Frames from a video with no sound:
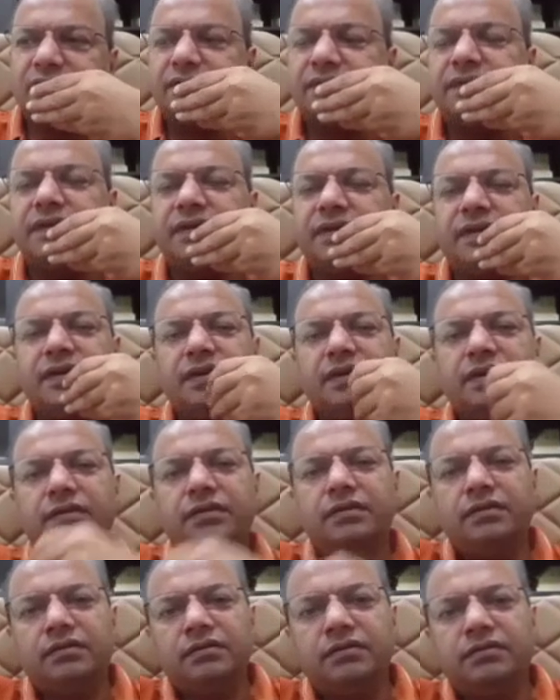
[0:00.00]

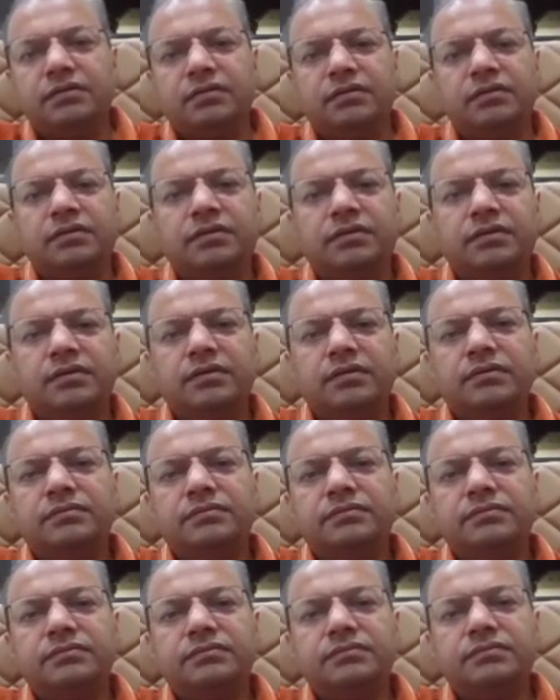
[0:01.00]
really
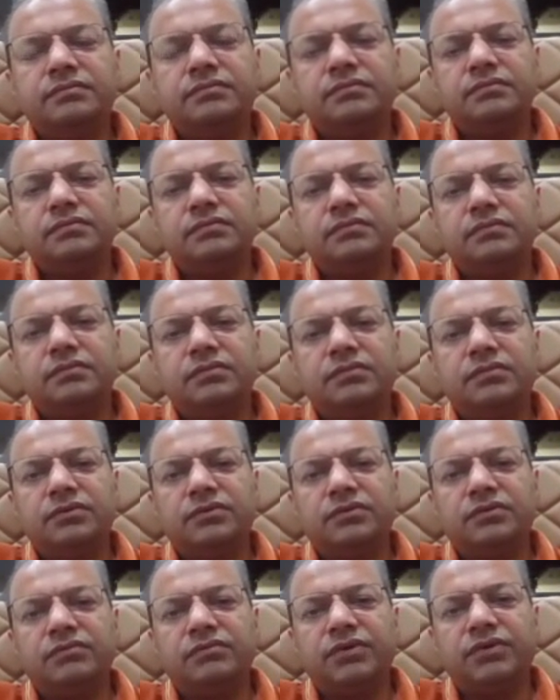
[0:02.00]
I'm
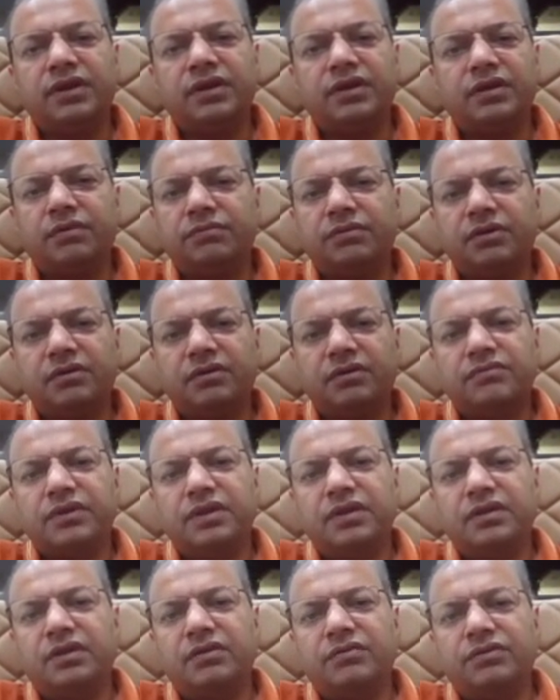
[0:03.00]
not
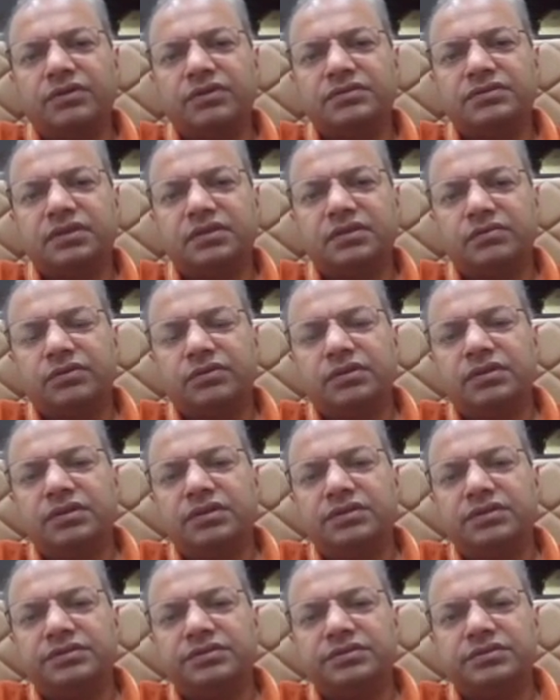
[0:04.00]
very conversant with
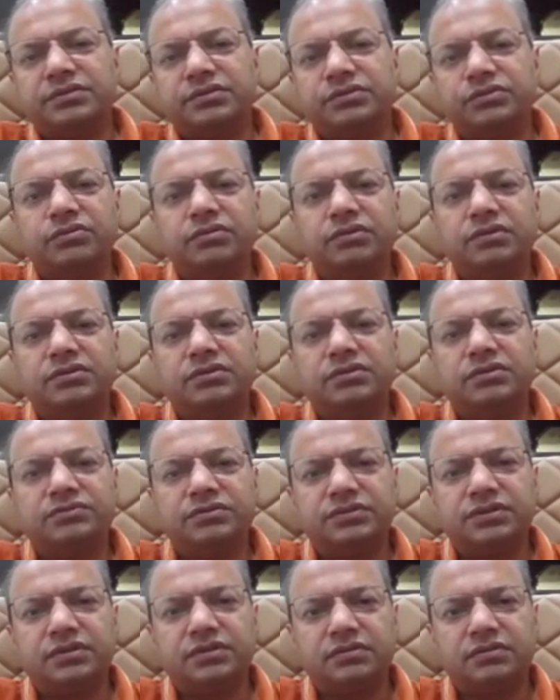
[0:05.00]
these tools which
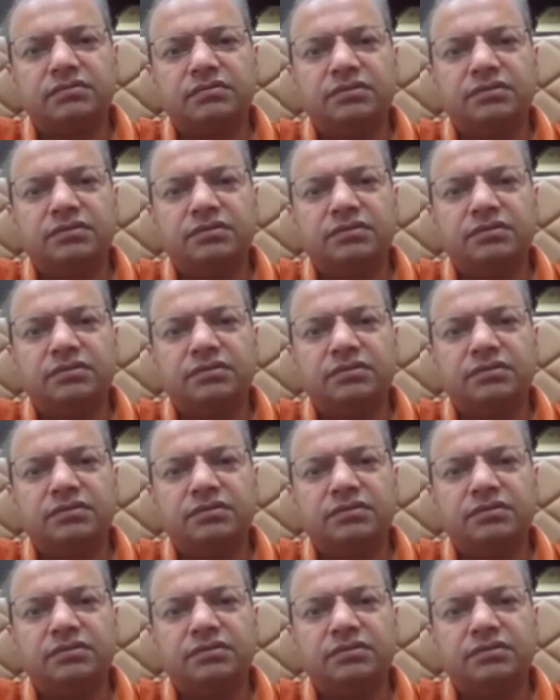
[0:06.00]
are